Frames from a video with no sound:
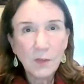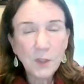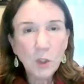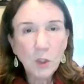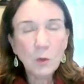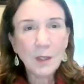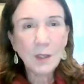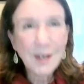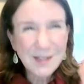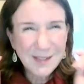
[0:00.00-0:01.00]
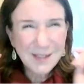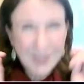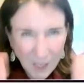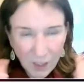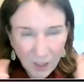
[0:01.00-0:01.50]
the uk's
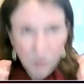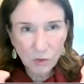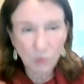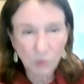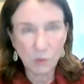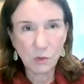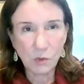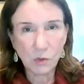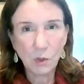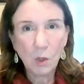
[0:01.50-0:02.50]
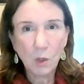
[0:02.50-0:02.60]
doctors